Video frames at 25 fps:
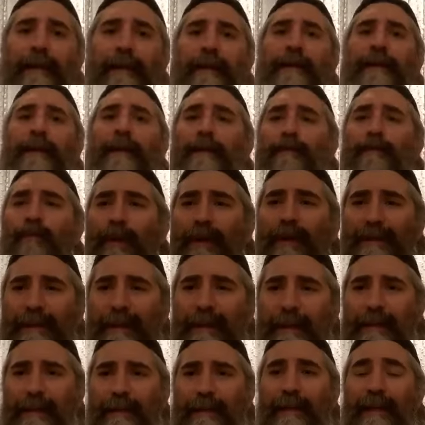he
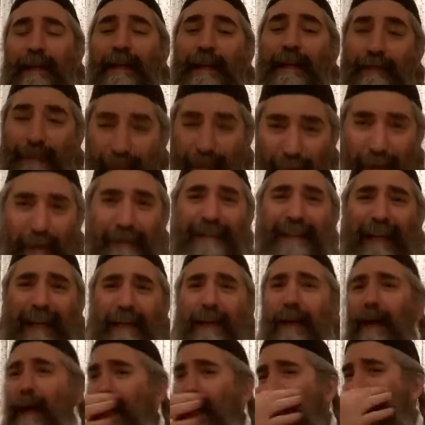wasn't, he feels like
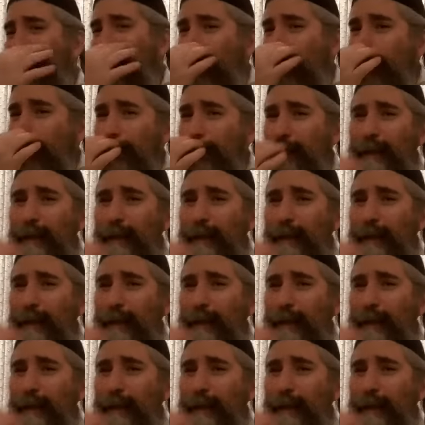an ani,